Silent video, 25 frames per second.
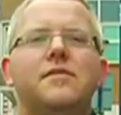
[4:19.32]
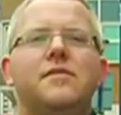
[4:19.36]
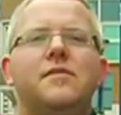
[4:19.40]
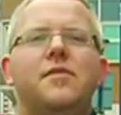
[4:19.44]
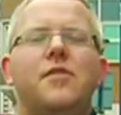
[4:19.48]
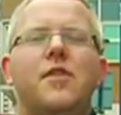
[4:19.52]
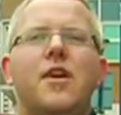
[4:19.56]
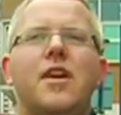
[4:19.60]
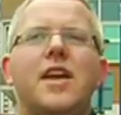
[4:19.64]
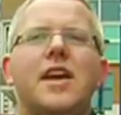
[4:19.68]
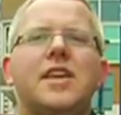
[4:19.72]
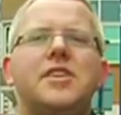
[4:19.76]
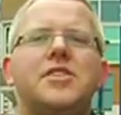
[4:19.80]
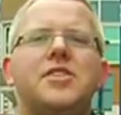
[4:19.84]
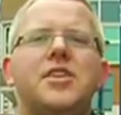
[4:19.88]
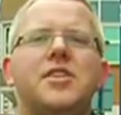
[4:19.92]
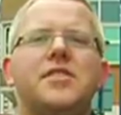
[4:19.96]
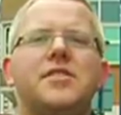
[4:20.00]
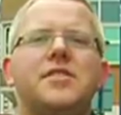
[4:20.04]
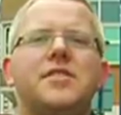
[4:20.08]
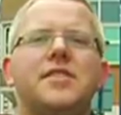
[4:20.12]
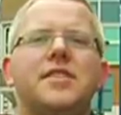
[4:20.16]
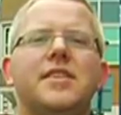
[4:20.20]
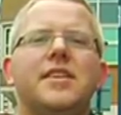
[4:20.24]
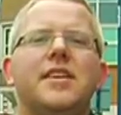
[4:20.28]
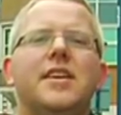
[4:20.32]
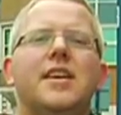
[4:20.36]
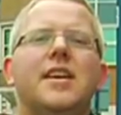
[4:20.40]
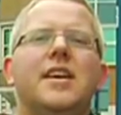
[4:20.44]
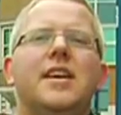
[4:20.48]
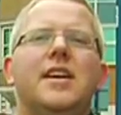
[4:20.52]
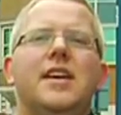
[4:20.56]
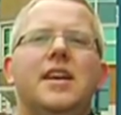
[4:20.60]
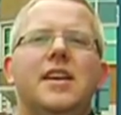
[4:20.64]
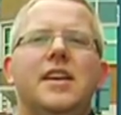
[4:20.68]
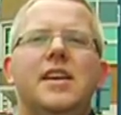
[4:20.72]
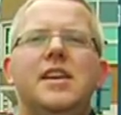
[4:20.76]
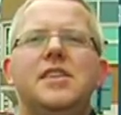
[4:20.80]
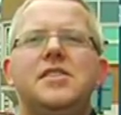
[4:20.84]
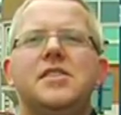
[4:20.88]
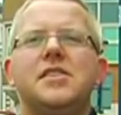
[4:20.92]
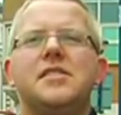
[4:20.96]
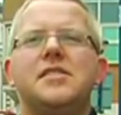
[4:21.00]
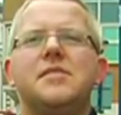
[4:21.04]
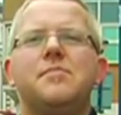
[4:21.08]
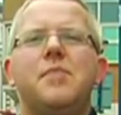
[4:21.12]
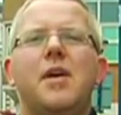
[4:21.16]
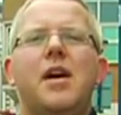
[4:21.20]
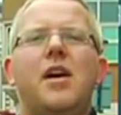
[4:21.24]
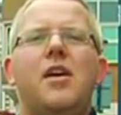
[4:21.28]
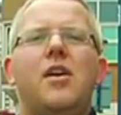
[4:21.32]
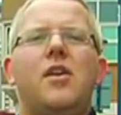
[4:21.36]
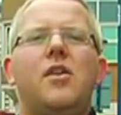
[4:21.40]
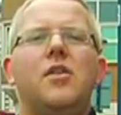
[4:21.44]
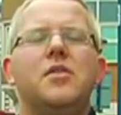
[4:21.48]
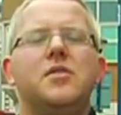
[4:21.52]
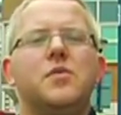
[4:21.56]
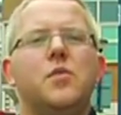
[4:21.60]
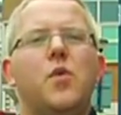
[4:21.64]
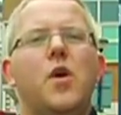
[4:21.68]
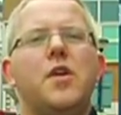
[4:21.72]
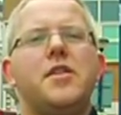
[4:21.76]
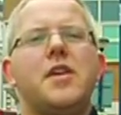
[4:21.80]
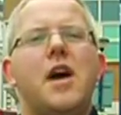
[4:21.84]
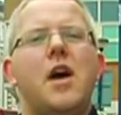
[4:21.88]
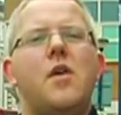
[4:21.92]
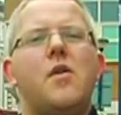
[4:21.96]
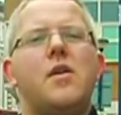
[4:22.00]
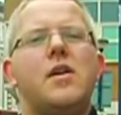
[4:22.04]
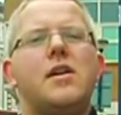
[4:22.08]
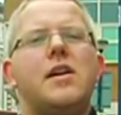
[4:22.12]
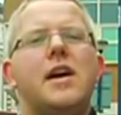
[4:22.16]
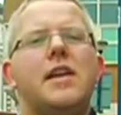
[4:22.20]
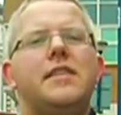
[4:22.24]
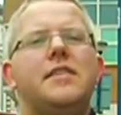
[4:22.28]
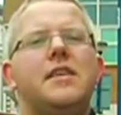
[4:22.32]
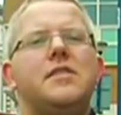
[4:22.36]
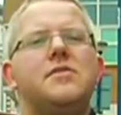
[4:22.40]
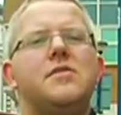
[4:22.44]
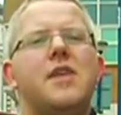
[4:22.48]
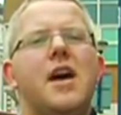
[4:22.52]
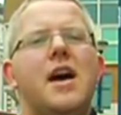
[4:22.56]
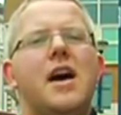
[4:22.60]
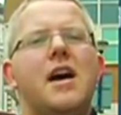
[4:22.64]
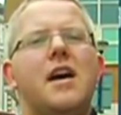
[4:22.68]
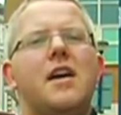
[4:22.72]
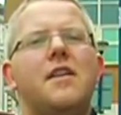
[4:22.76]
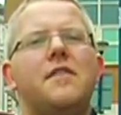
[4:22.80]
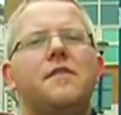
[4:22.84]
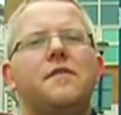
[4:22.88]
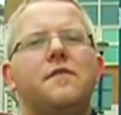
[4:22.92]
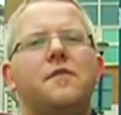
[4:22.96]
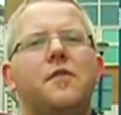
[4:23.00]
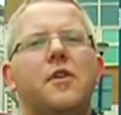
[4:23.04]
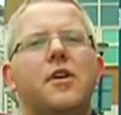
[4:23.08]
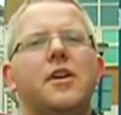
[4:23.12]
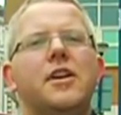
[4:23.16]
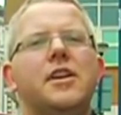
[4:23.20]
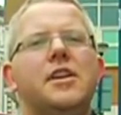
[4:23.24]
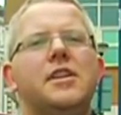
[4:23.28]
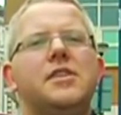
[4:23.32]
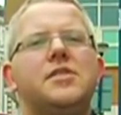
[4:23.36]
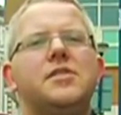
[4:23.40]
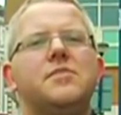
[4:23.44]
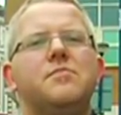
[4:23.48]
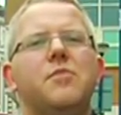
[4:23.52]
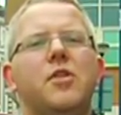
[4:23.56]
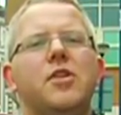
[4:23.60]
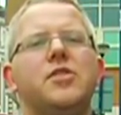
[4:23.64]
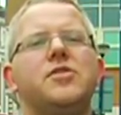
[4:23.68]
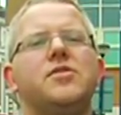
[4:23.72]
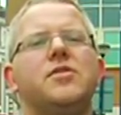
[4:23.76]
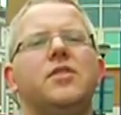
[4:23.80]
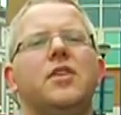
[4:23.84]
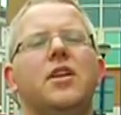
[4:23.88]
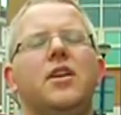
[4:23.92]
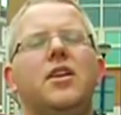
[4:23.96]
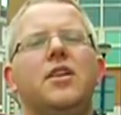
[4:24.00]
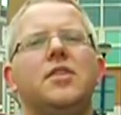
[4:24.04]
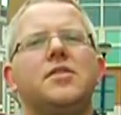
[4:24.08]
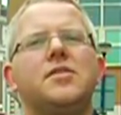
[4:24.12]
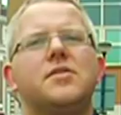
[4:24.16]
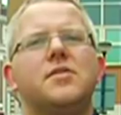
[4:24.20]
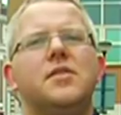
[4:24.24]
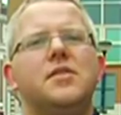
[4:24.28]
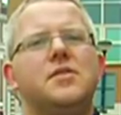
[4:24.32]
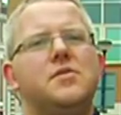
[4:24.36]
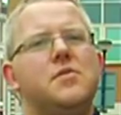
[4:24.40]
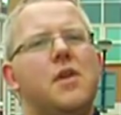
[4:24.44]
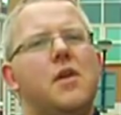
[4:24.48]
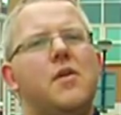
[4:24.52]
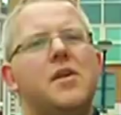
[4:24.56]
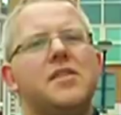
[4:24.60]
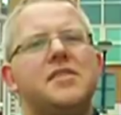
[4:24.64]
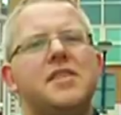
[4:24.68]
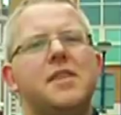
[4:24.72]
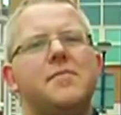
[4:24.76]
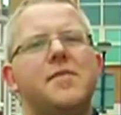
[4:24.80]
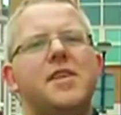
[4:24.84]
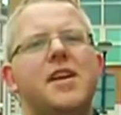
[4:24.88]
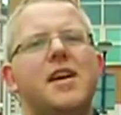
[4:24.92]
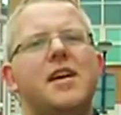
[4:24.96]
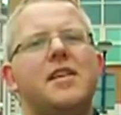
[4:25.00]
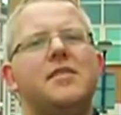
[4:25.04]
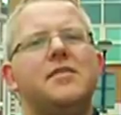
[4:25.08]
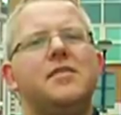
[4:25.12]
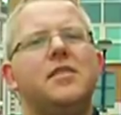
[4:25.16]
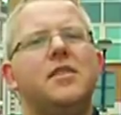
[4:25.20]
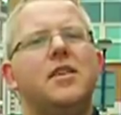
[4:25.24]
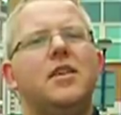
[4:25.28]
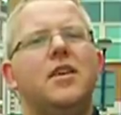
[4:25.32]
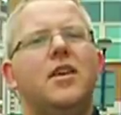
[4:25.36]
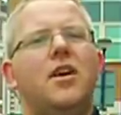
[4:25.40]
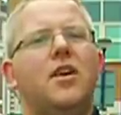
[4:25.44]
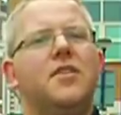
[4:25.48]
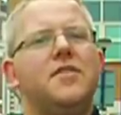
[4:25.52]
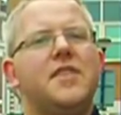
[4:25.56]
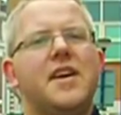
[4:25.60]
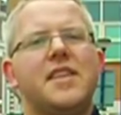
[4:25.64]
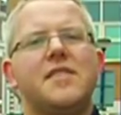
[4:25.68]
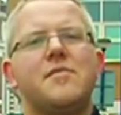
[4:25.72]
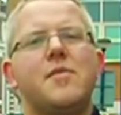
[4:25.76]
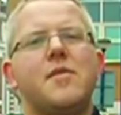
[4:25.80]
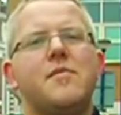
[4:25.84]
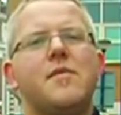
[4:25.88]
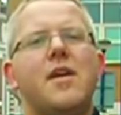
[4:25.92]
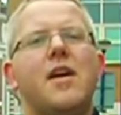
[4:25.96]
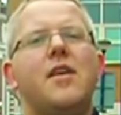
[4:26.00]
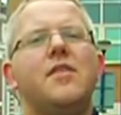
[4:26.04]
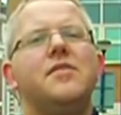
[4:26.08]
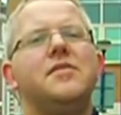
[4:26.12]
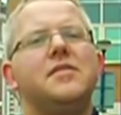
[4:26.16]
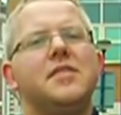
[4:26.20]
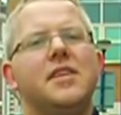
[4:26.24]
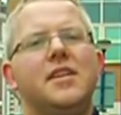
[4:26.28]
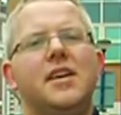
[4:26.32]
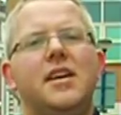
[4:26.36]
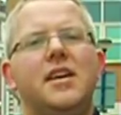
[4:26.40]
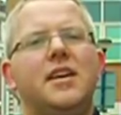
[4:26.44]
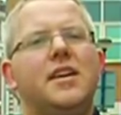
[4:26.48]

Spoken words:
four lectures. Each is about 1 hour, and then you have for each module also a 2 hour seminar, or the other way around,